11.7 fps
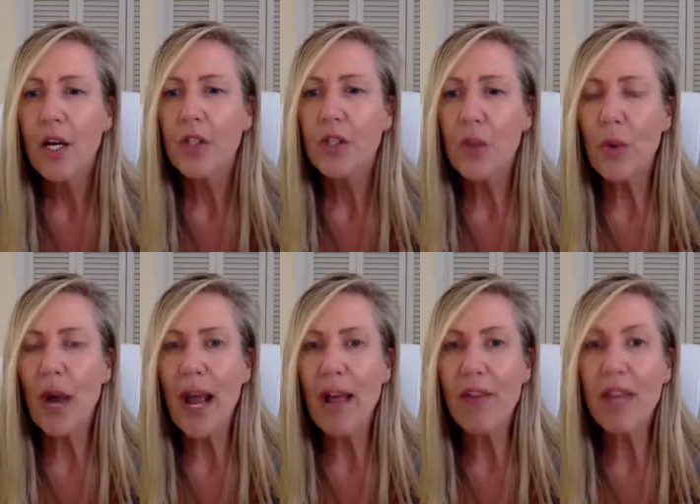So I
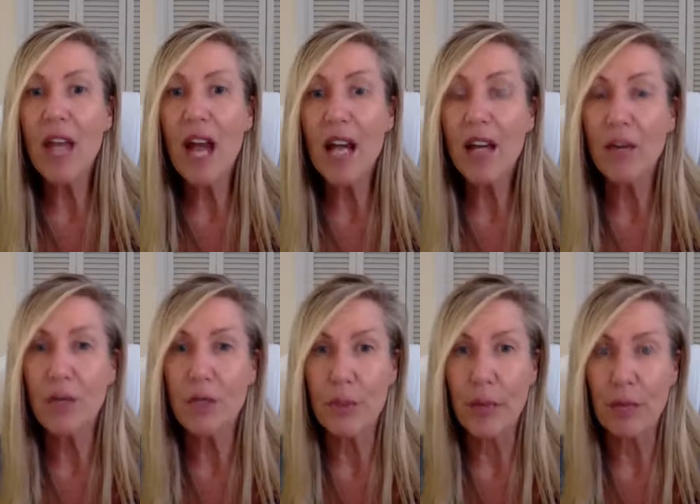have a lot of
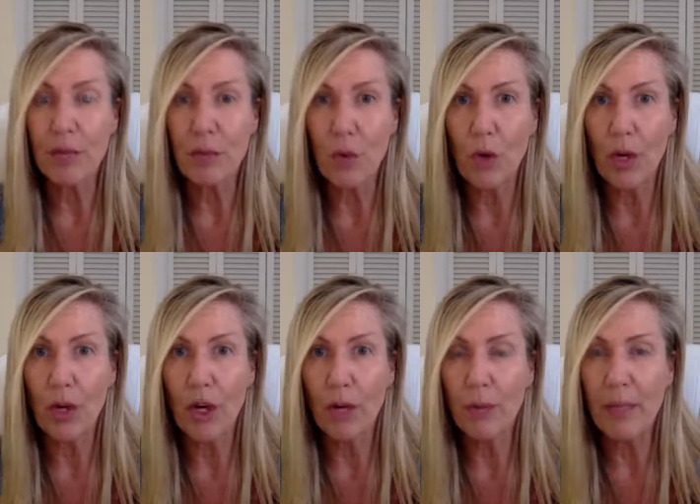respect
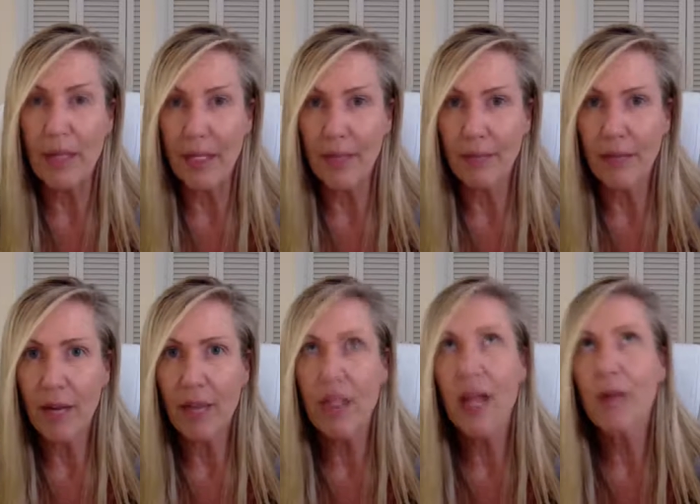for media. I
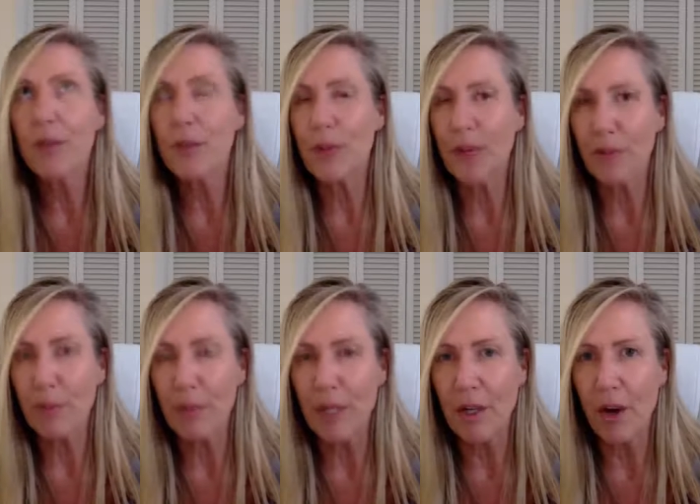have a lot of respect for
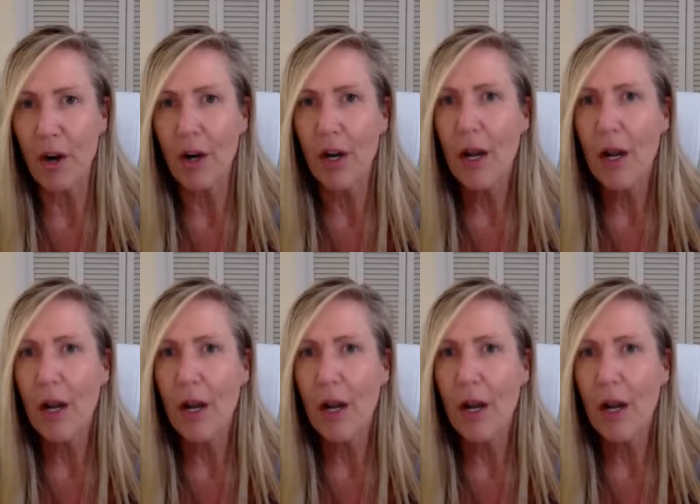PR.